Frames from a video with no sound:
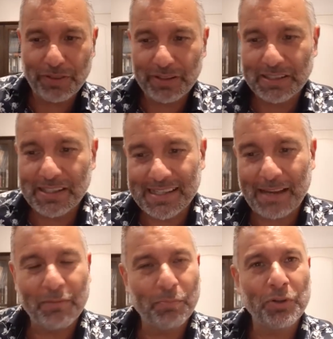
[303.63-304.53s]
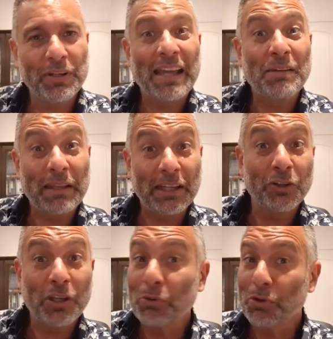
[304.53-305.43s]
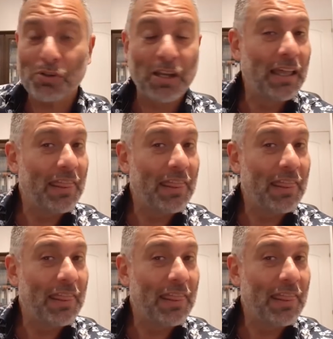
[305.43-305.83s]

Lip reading: 37.9 million euros.